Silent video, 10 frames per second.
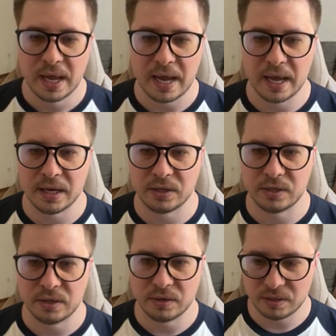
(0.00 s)
And
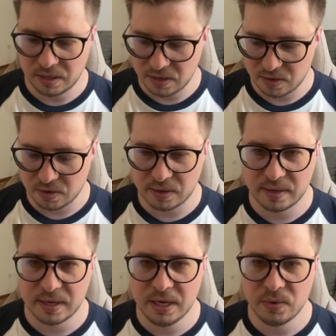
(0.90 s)
the
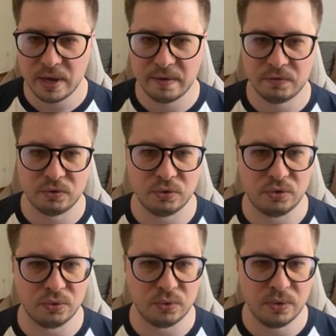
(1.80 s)
thing you have to
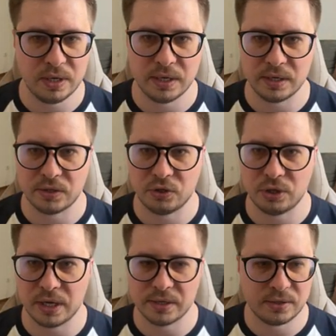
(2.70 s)
do is
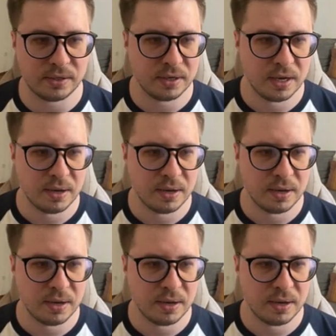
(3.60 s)
just